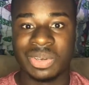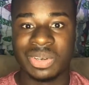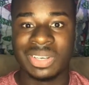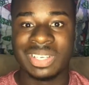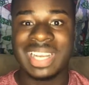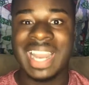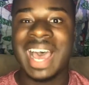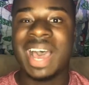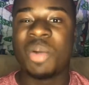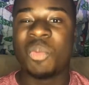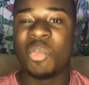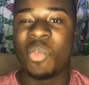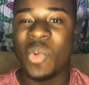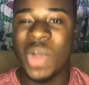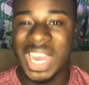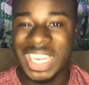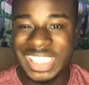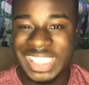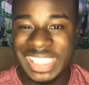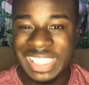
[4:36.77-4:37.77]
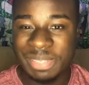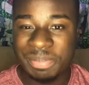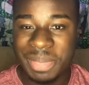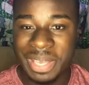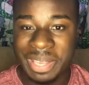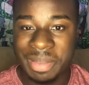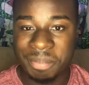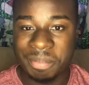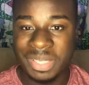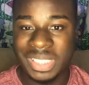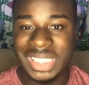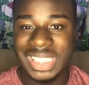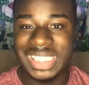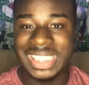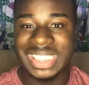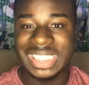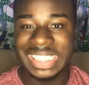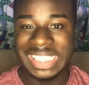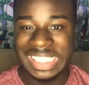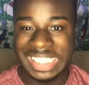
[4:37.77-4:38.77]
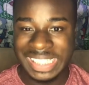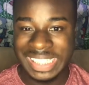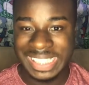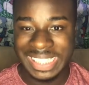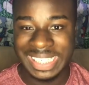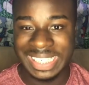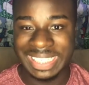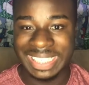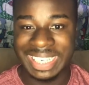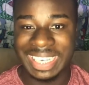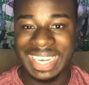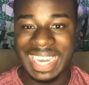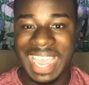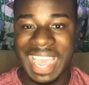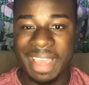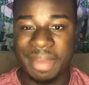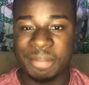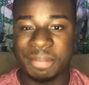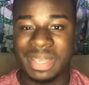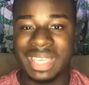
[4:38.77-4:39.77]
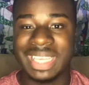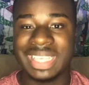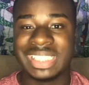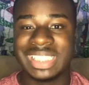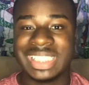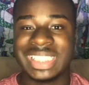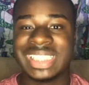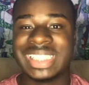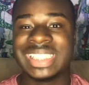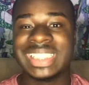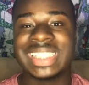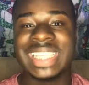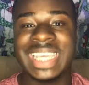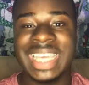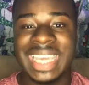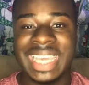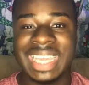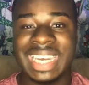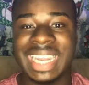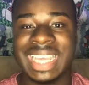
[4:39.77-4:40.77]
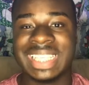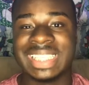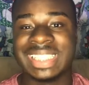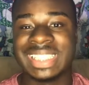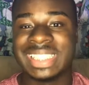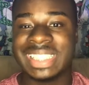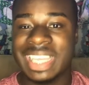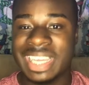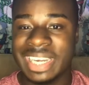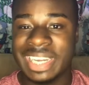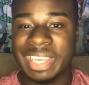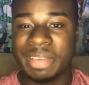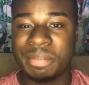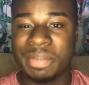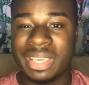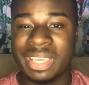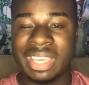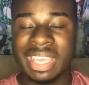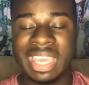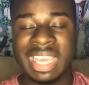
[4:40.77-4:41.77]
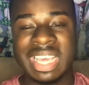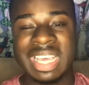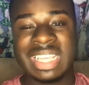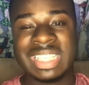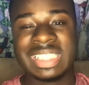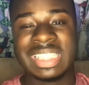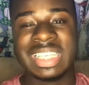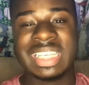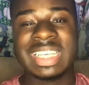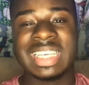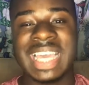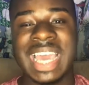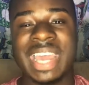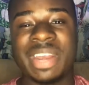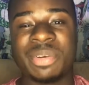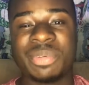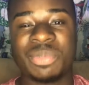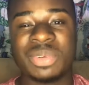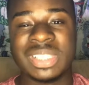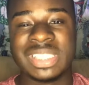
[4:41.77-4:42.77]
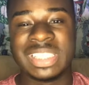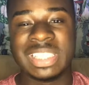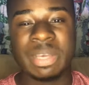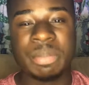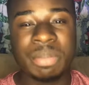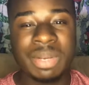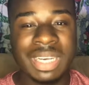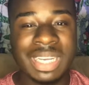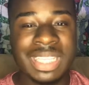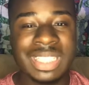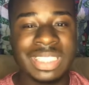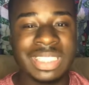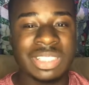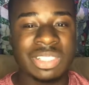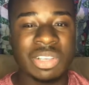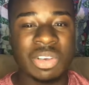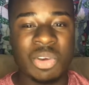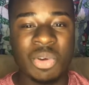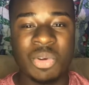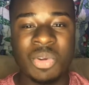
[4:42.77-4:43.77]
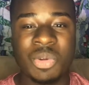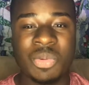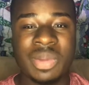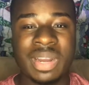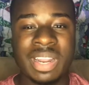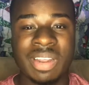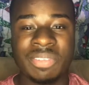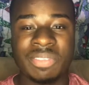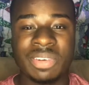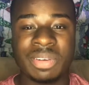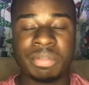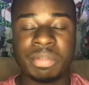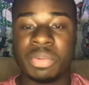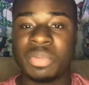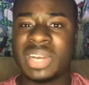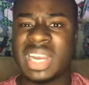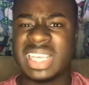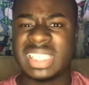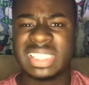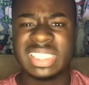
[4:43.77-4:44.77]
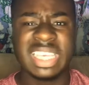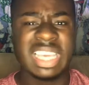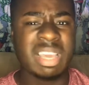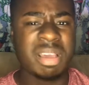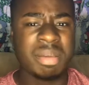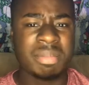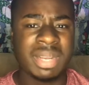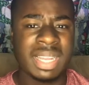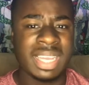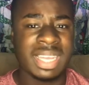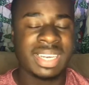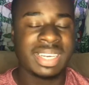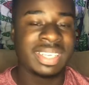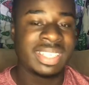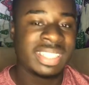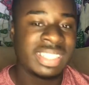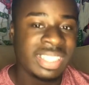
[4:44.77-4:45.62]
not watching me, but just looking at me and just seeing and studying me to look at a resemblance or whatever. But when I see him, I'm like,